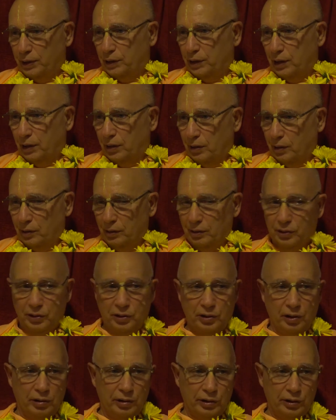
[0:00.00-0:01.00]
Chaitanya
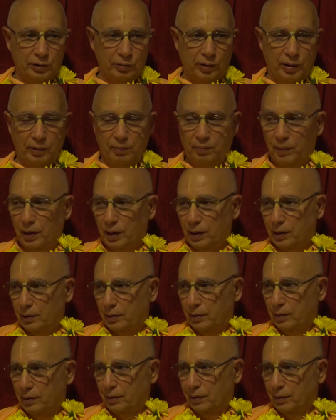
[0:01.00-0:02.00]
Saraswat Mat,
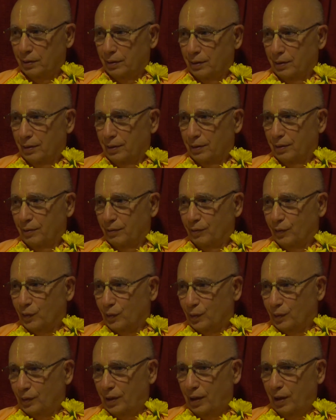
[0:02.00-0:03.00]

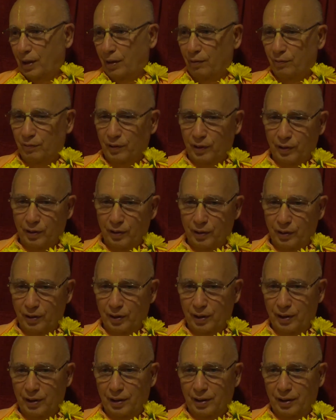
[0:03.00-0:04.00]
Gurudev,
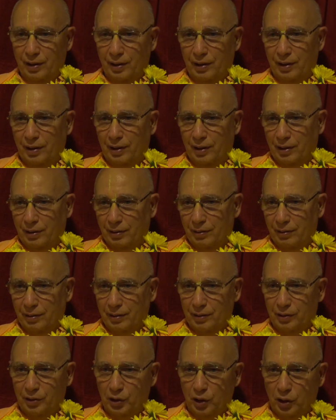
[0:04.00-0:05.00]
and
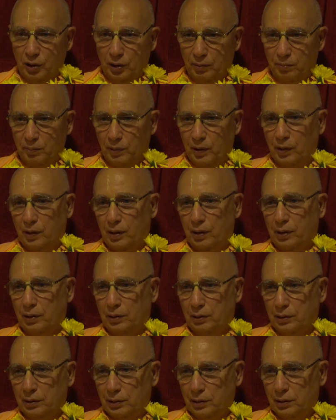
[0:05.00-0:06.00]
Acharya
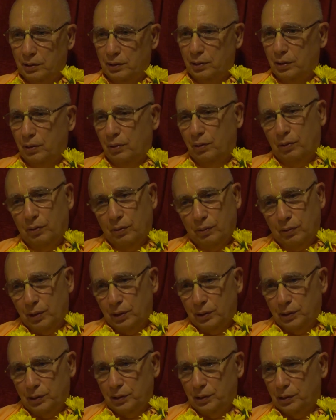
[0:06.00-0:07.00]
Maharaj. You know,
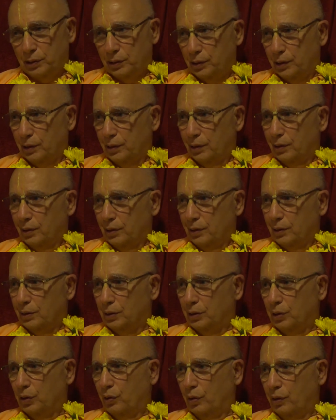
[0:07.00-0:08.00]
this
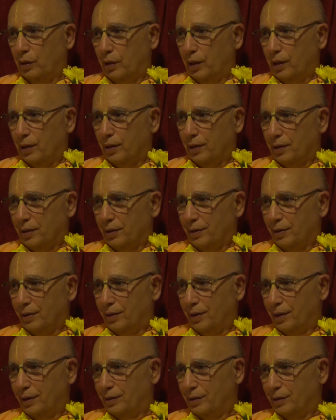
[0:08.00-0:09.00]
is a good thing,
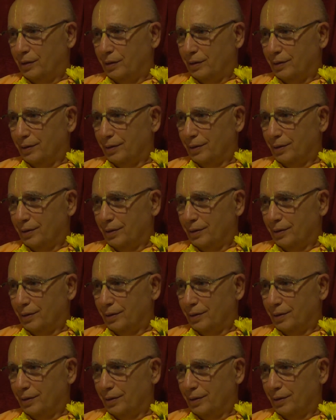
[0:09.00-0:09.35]
a nice thing.